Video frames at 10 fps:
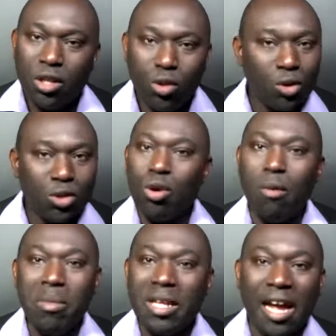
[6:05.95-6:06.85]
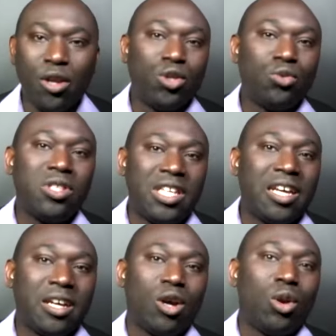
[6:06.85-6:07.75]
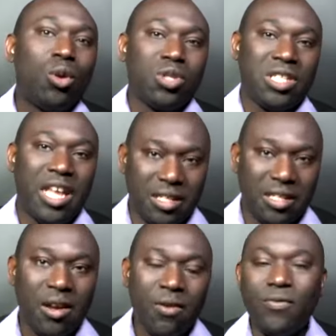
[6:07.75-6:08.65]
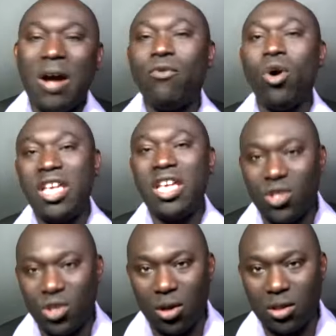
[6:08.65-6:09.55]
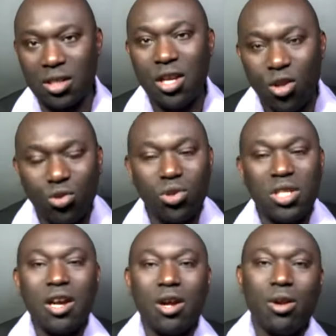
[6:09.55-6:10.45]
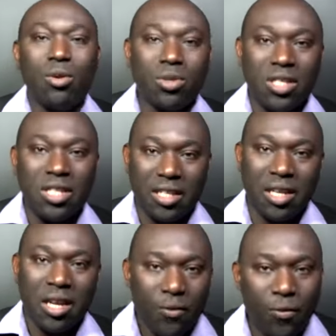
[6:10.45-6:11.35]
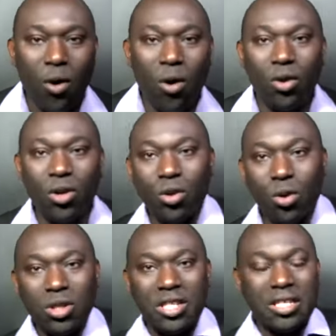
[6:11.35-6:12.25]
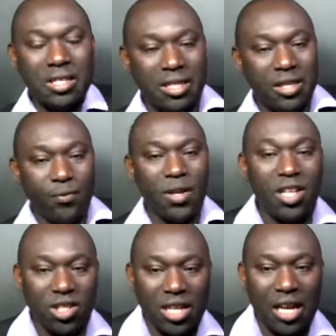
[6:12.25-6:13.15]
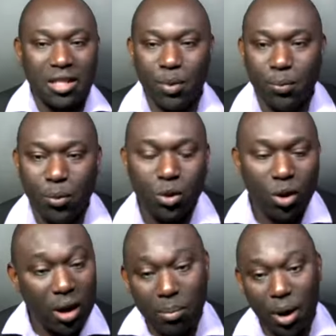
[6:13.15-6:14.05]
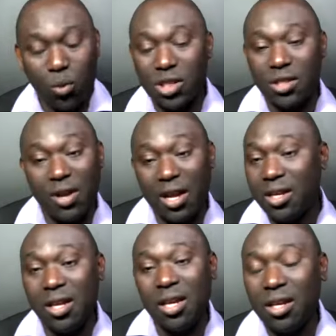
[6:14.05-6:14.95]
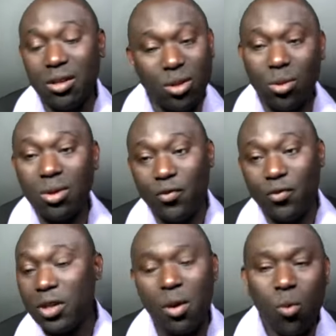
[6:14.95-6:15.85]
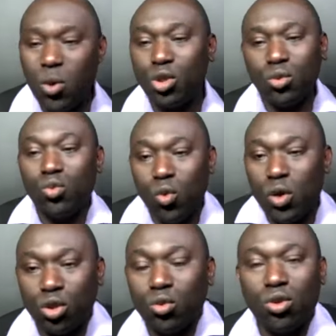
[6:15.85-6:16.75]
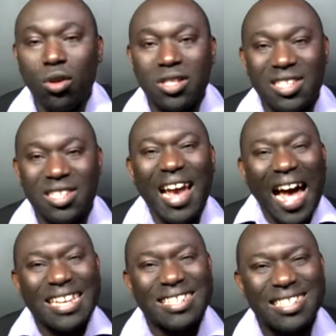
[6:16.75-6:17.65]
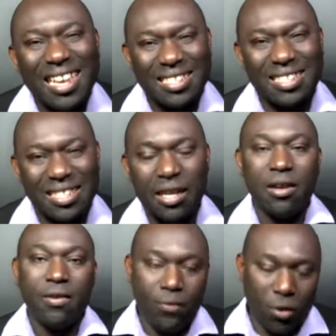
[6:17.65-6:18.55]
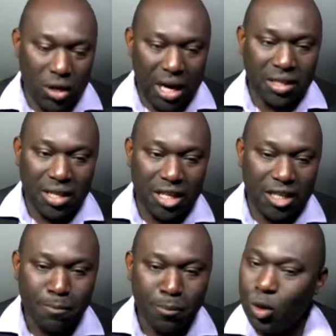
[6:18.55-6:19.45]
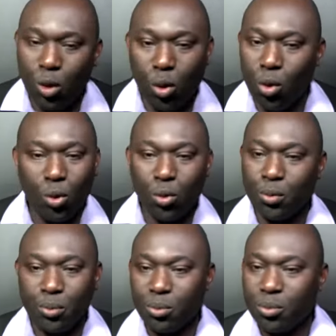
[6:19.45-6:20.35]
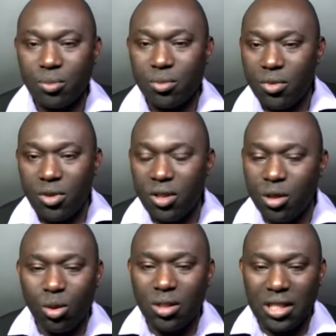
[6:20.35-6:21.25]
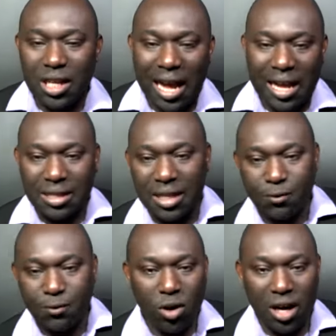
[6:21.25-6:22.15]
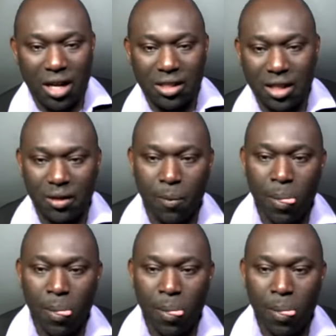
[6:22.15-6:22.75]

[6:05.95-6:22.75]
Does not mean that you should take closeness for insult. You should take closeness for, you know, this sea finish that people talk about, which is very, you know, we should not take access for granted. No. Don't take access for granted.